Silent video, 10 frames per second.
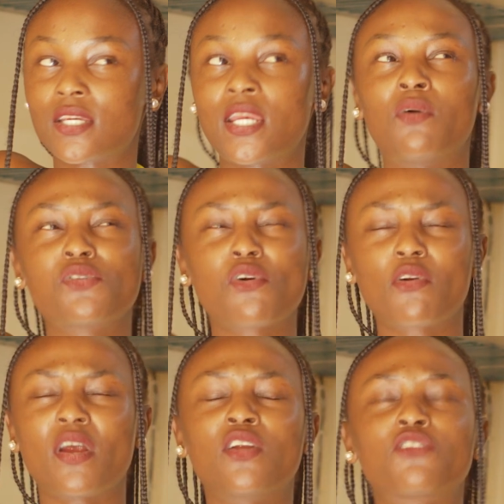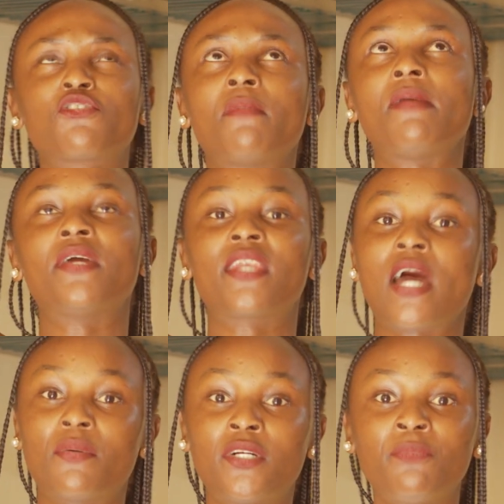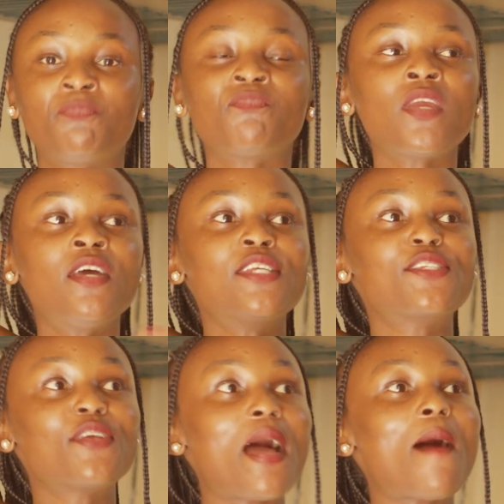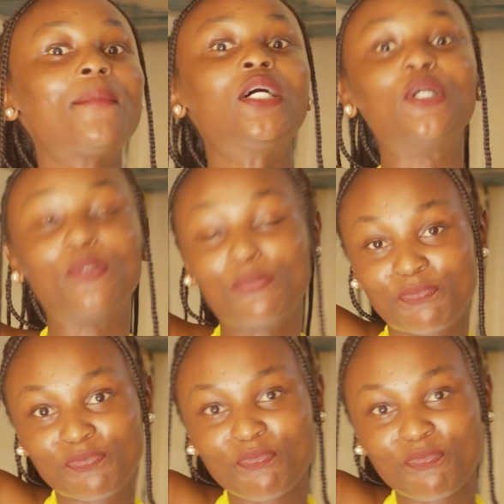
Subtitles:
and I was on ground for maybe an hour. So now I'm home.